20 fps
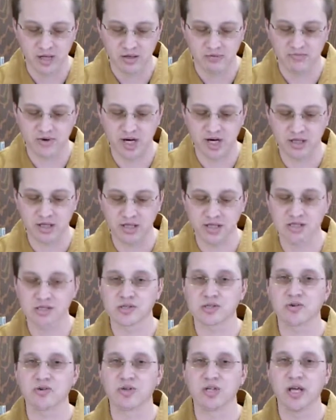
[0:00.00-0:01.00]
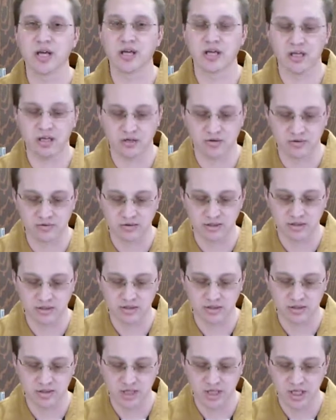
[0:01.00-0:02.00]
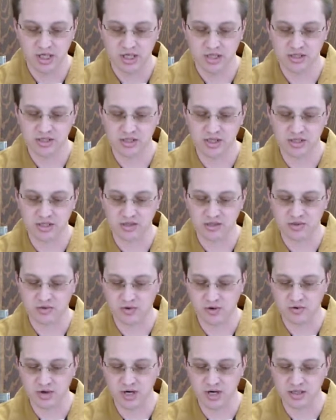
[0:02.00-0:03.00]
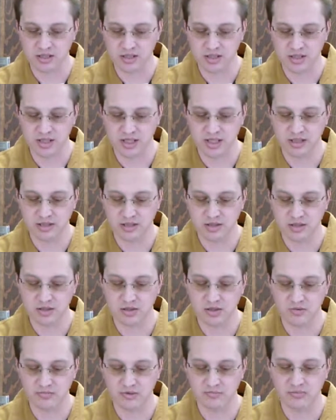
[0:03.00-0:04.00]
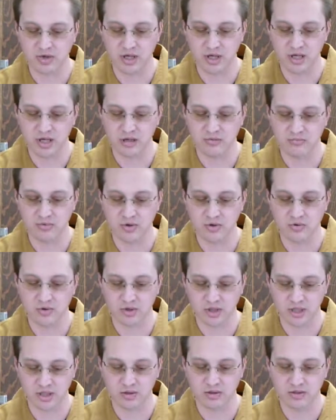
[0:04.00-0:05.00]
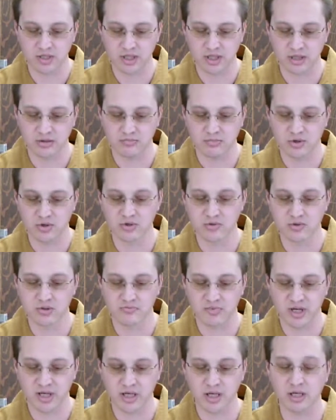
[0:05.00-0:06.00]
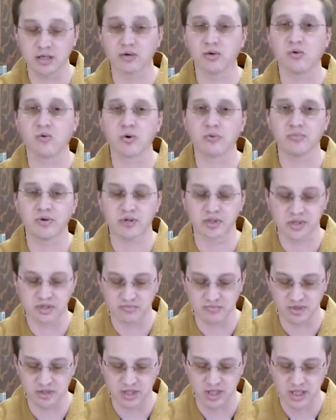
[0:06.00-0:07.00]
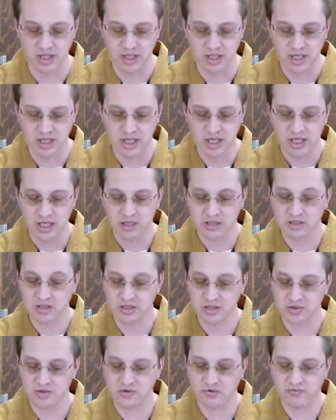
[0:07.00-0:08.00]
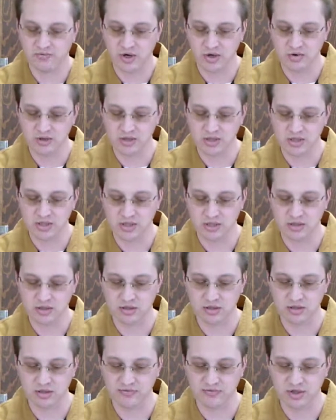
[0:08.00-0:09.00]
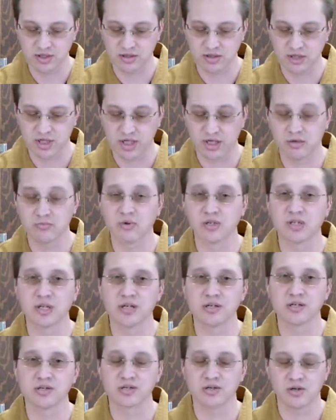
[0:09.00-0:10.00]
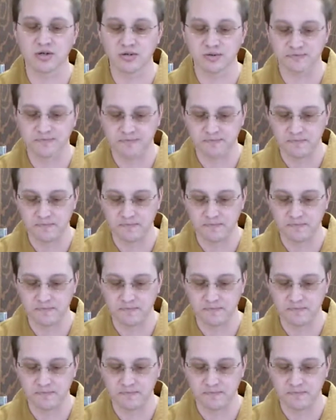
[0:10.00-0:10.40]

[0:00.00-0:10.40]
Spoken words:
Violations create guilt. Justice requires the state to determine blame or guilt and impose pain or punishment. The central focus is on the offender getting what they deserve.